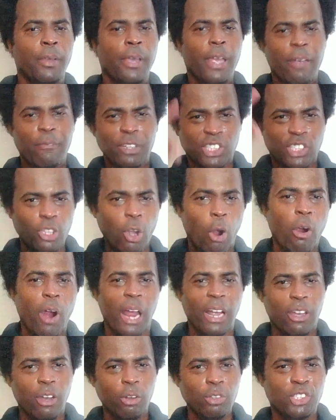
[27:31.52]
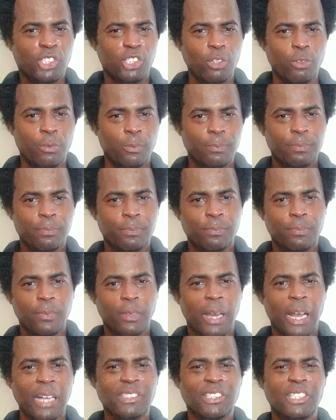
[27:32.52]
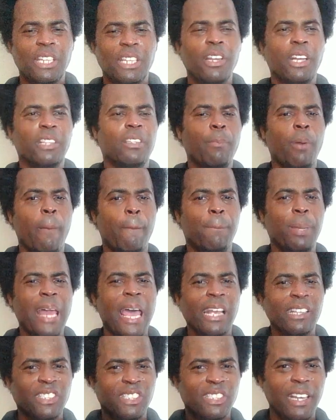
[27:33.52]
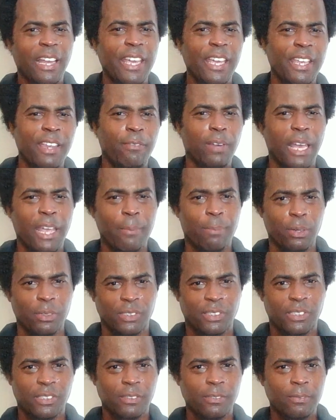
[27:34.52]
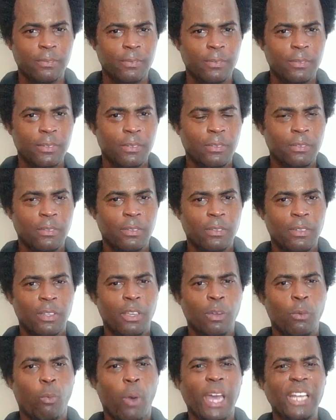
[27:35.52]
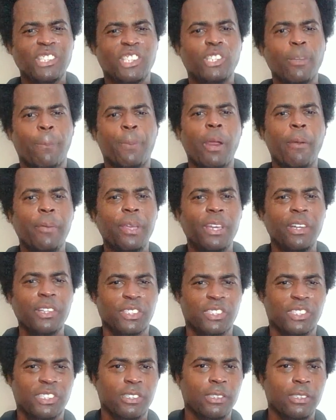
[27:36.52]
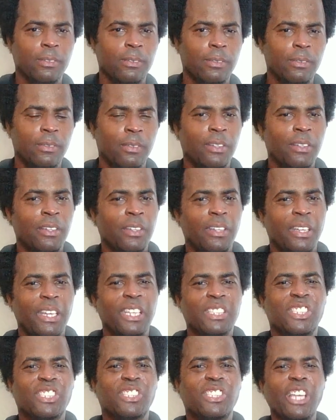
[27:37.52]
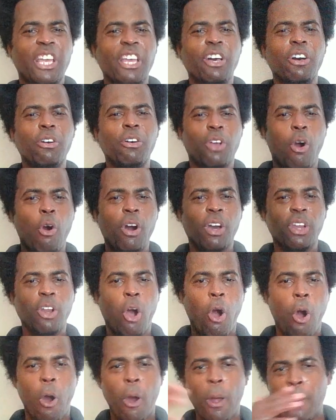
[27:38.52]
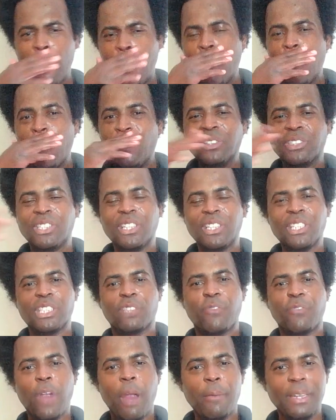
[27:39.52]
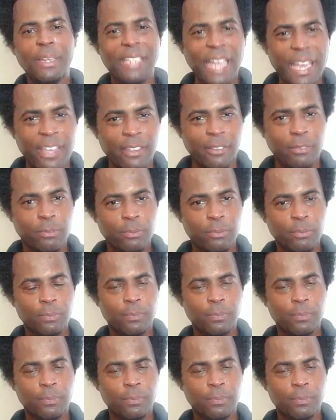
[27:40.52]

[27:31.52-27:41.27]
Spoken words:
Every store I go to, I see nothing but black slave laborers and white superiors. It's still going on to this very day.